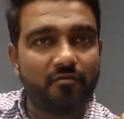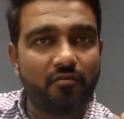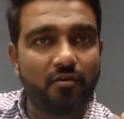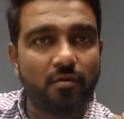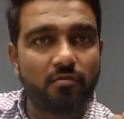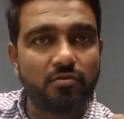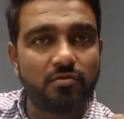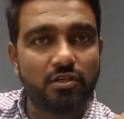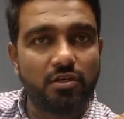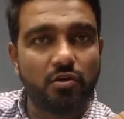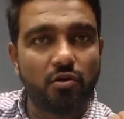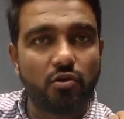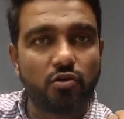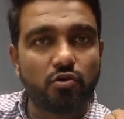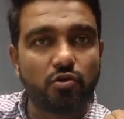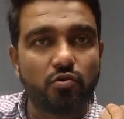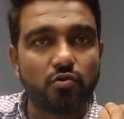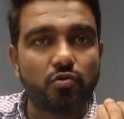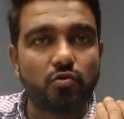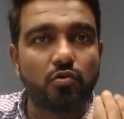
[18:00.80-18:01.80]
from 0
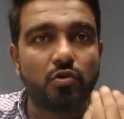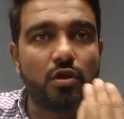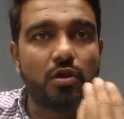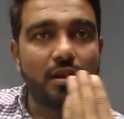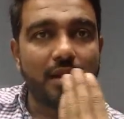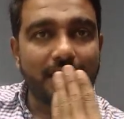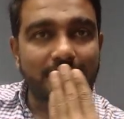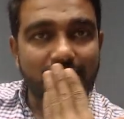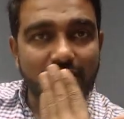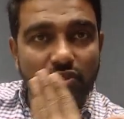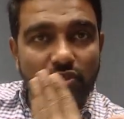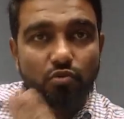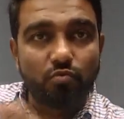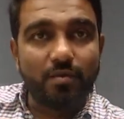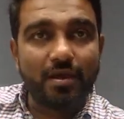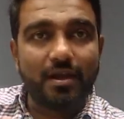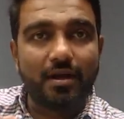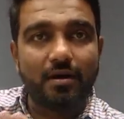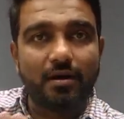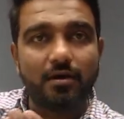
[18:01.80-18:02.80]
to let's say 2
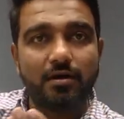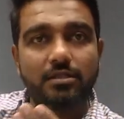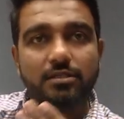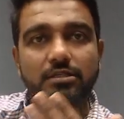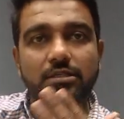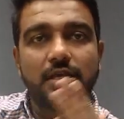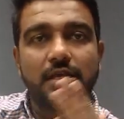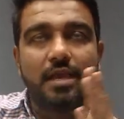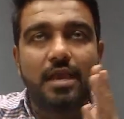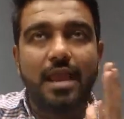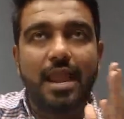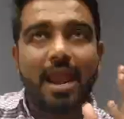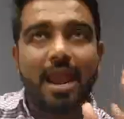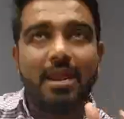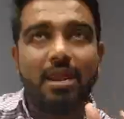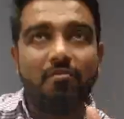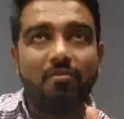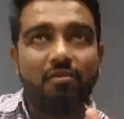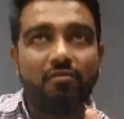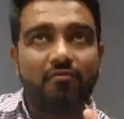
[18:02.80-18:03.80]
megahertz
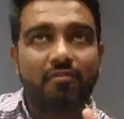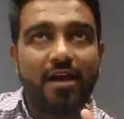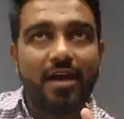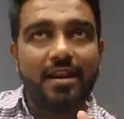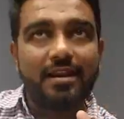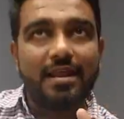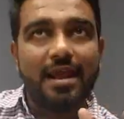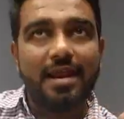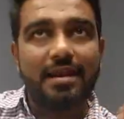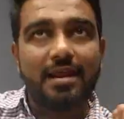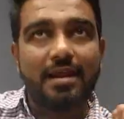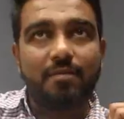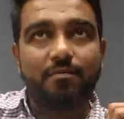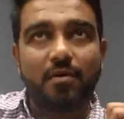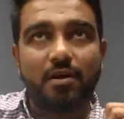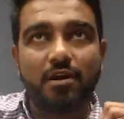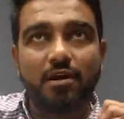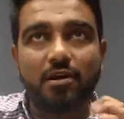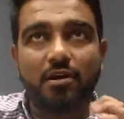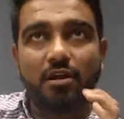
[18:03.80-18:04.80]
and you will find that at
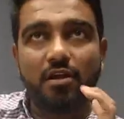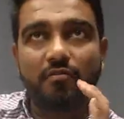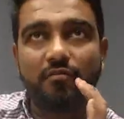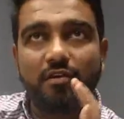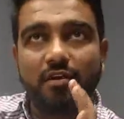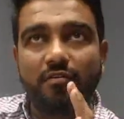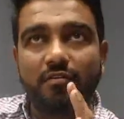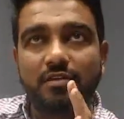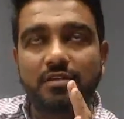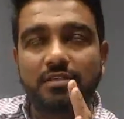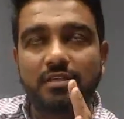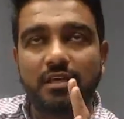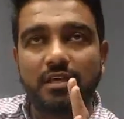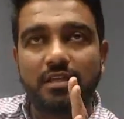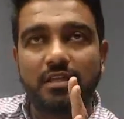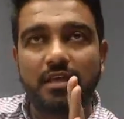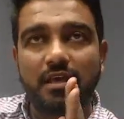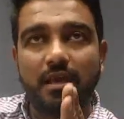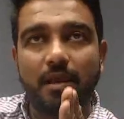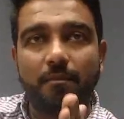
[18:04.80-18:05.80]
particular frequency
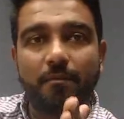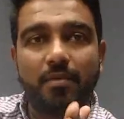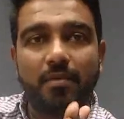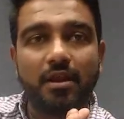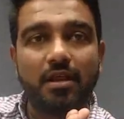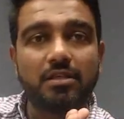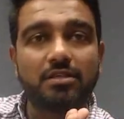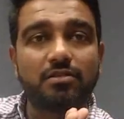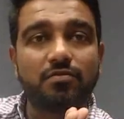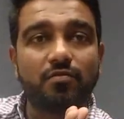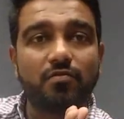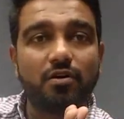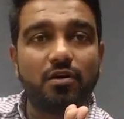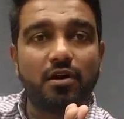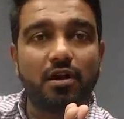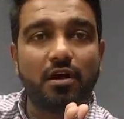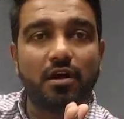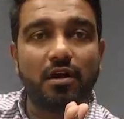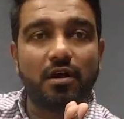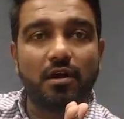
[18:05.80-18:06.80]
the impedance would
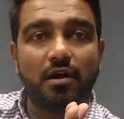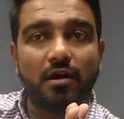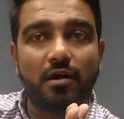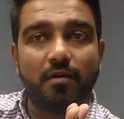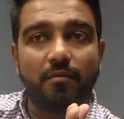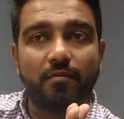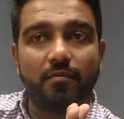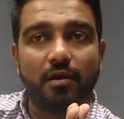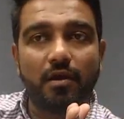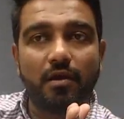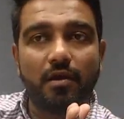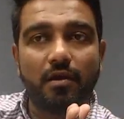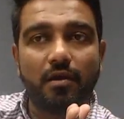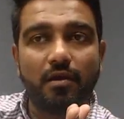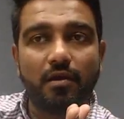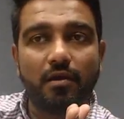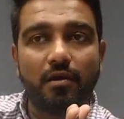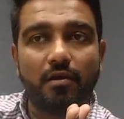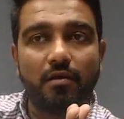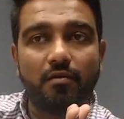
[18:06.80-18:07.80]
uh,
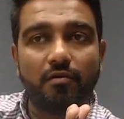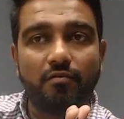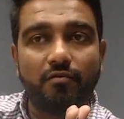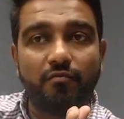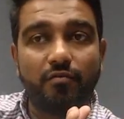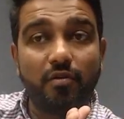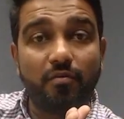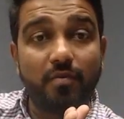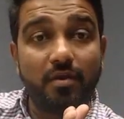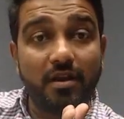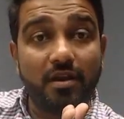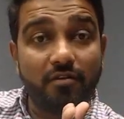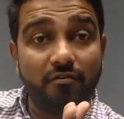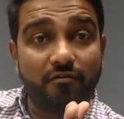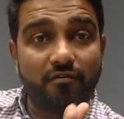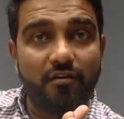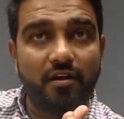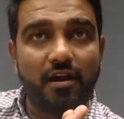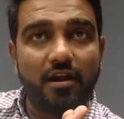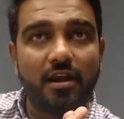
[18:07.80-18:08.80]
uh, would be
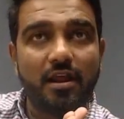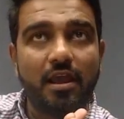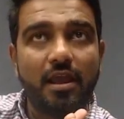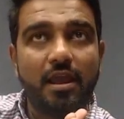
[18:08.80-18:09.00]
different